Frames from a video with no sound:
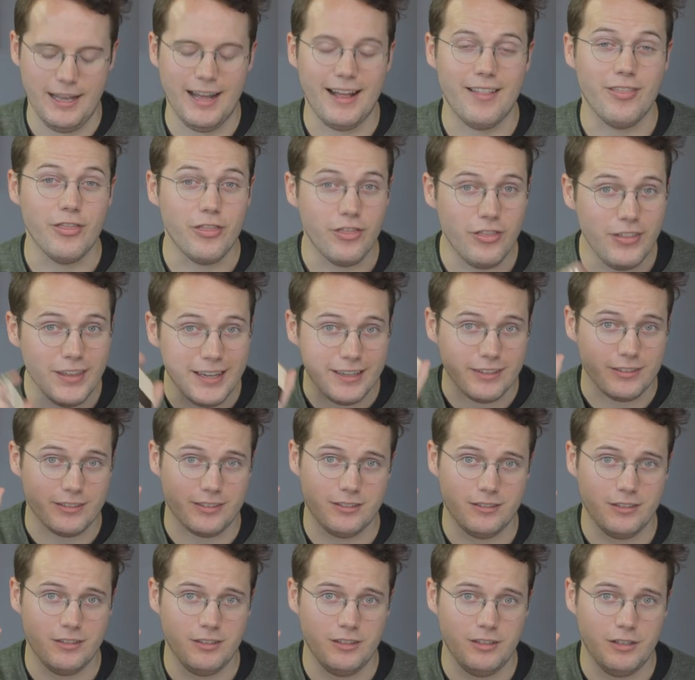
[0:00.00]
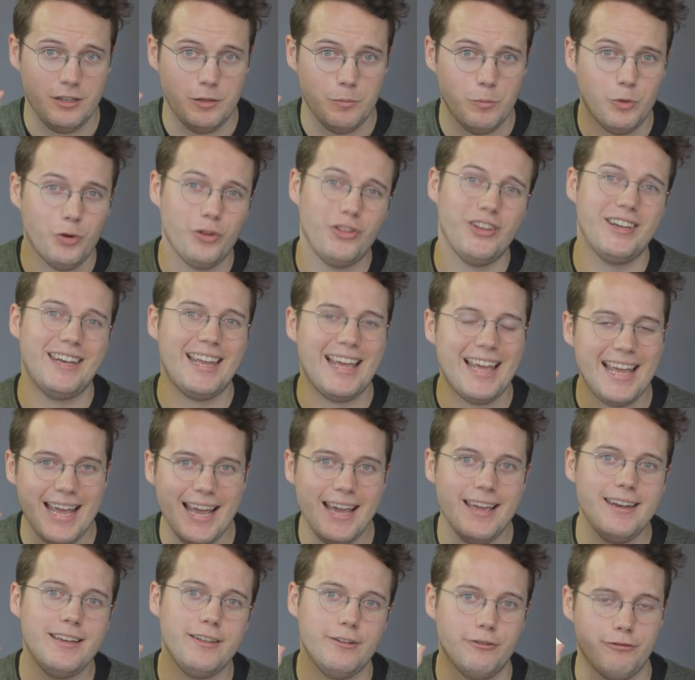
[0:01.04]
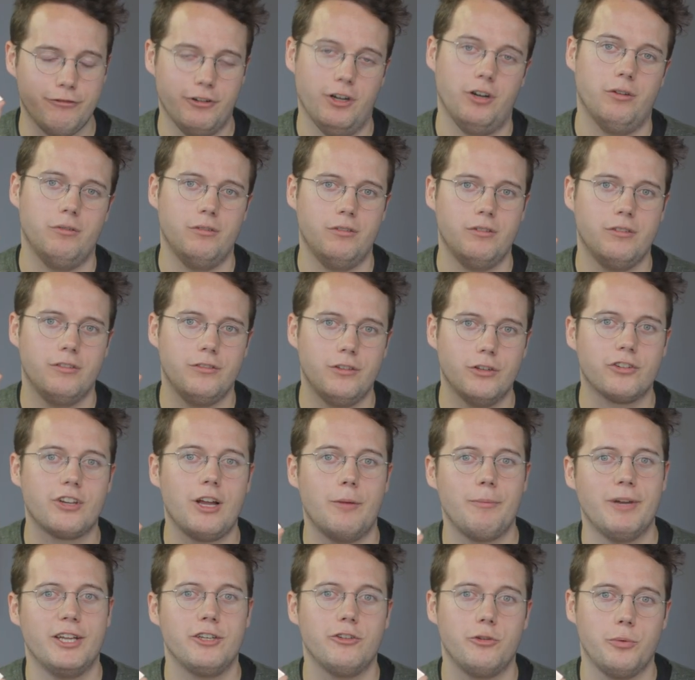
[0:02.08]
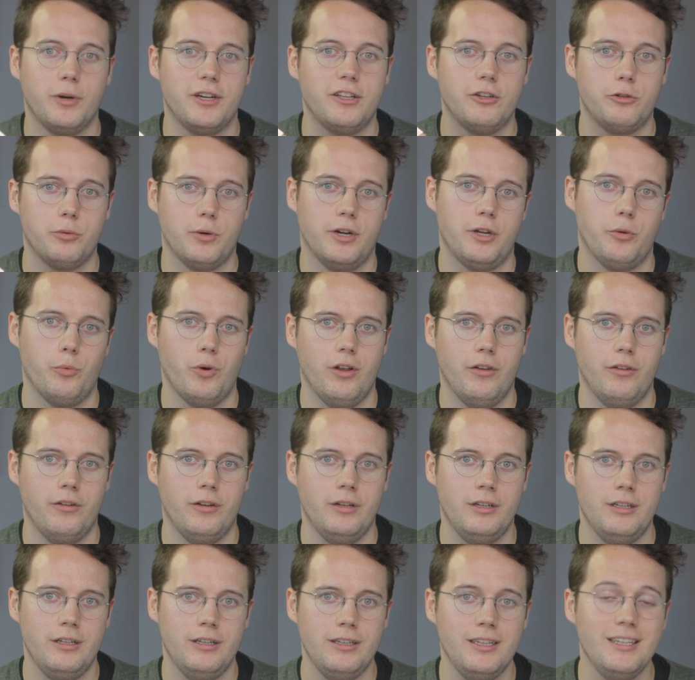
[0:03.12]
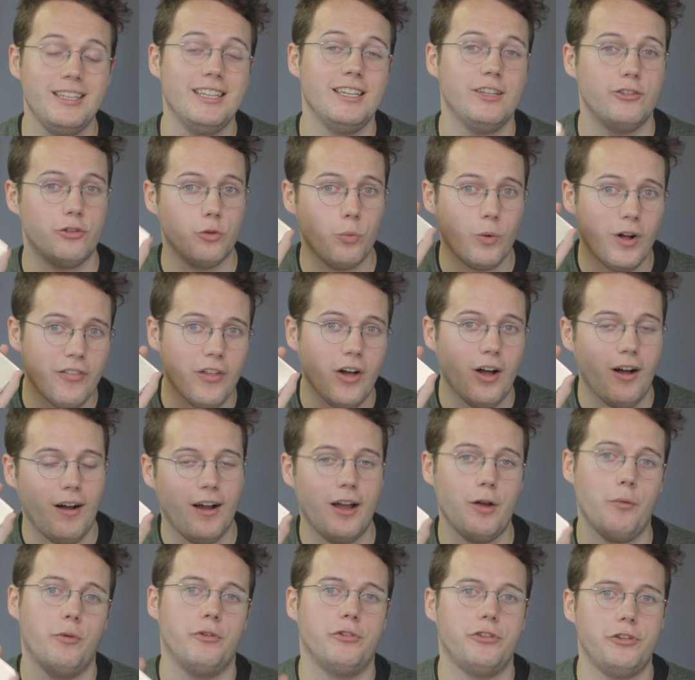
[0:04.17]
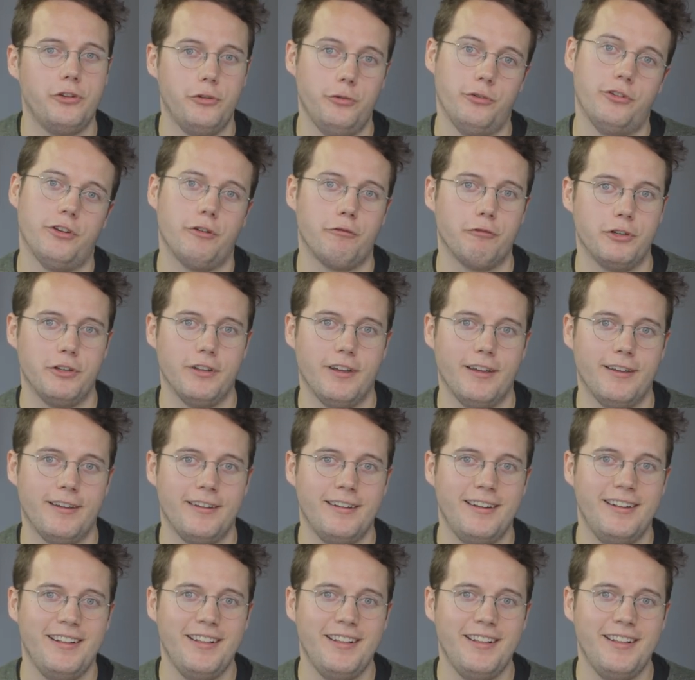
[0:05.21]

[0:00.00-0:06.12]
And this, more than any phone that's come out in twenty twenty-one, is the one that I want to use every day.